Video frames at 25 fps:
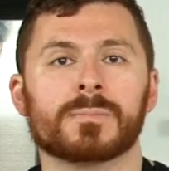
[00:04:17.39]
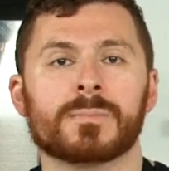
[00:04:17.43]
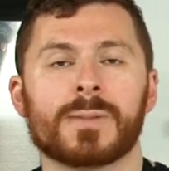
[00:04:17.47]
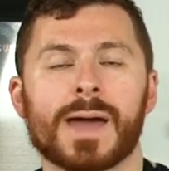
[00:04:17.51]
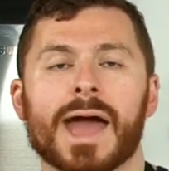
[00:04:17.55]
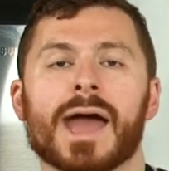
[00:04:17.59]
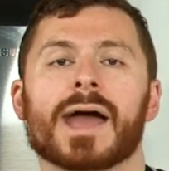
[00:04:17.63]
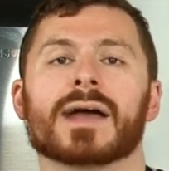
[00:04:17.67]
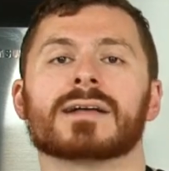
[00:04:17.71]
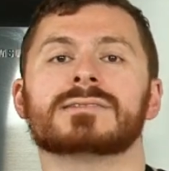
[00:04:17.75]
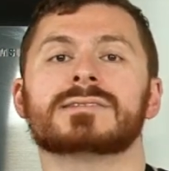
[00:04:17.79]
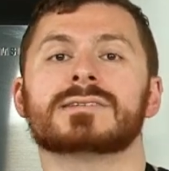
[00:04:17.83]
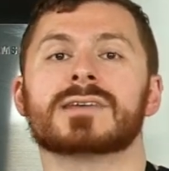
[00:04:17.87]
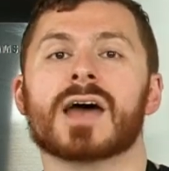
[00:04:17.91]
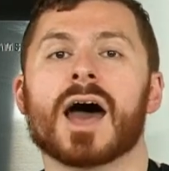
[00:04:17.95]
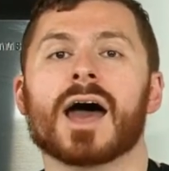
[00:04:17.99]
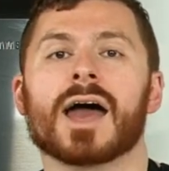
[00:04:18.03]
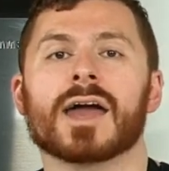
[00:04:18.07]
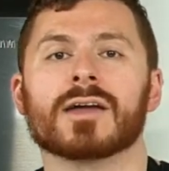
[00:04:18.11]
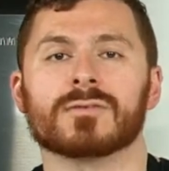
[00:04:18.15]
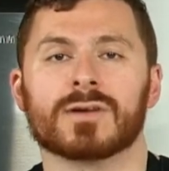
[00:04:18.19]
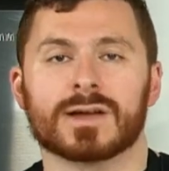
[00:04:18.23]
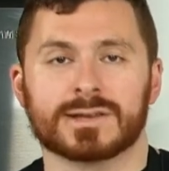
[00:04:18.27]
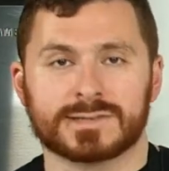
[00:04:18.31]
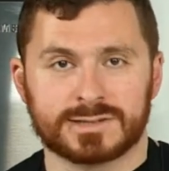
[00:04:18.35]
pad
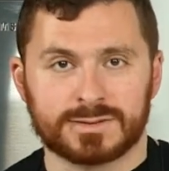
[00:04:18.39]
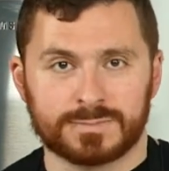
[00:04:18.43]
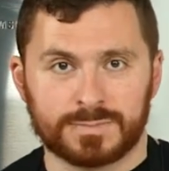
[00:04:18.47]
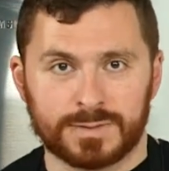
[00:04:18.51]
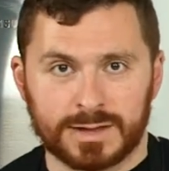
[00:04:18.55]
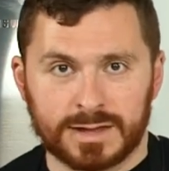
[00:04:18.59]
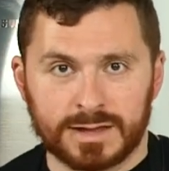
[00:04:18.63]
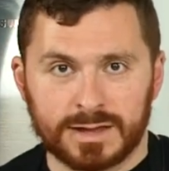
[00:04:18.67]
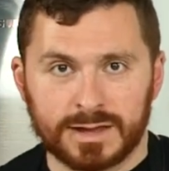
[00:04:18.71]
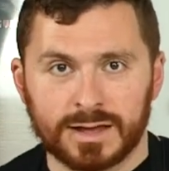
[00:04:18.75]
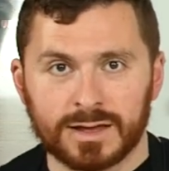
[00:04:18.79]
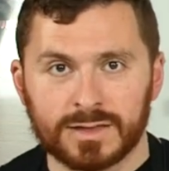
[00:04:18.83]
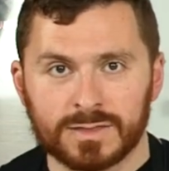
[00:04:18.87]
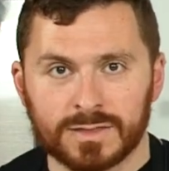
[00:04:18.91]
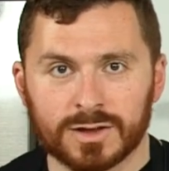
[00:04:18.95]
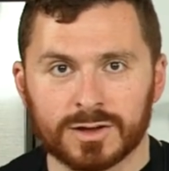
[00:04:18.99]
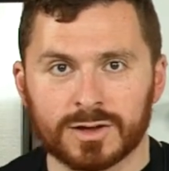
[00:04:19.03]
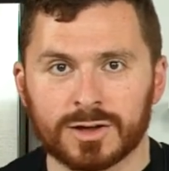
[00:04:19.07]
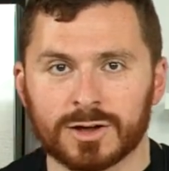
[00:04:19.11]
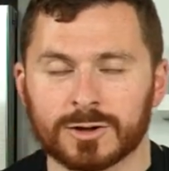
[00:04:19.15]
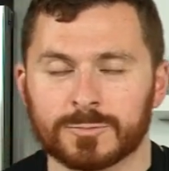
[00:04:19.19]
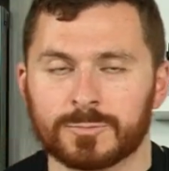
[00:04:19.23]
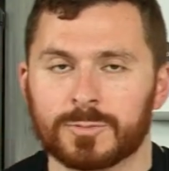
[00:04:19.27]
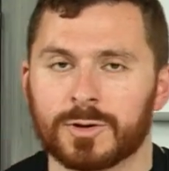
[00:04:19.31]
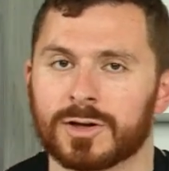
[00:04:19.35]
thai recipe in the
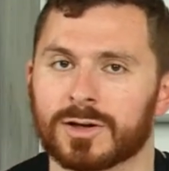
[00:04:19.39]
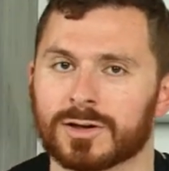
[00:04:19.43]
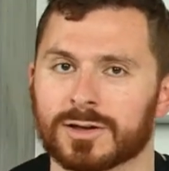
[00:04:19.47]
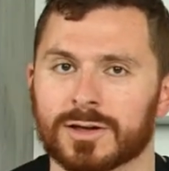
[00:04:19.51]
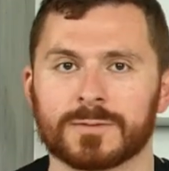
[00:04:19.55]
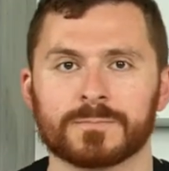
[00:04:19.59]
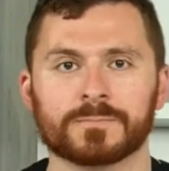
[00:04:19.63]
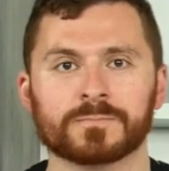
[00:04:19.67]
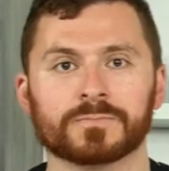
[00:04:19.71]
cookbook.